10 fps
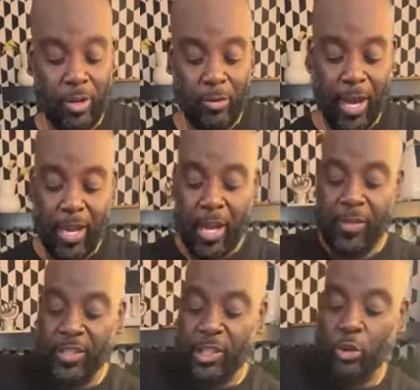Okay.
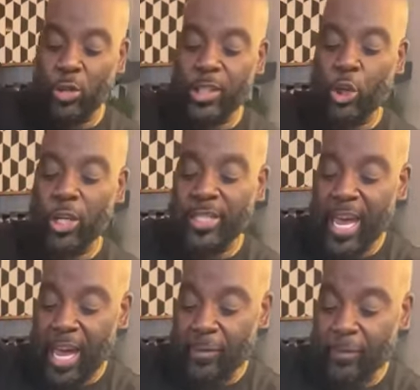This is on
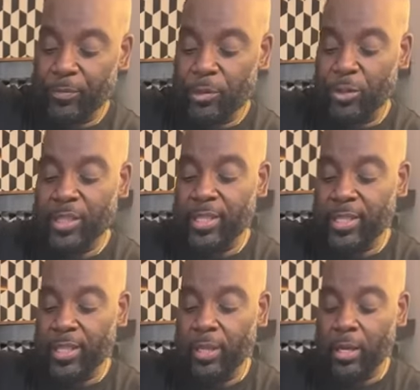saute. So this
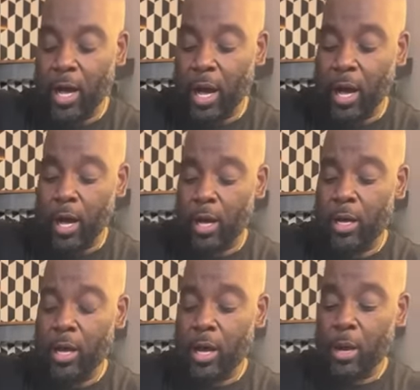is the uh,
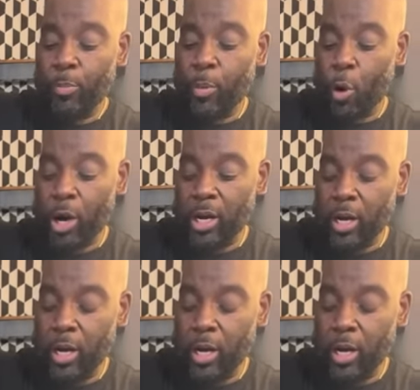pork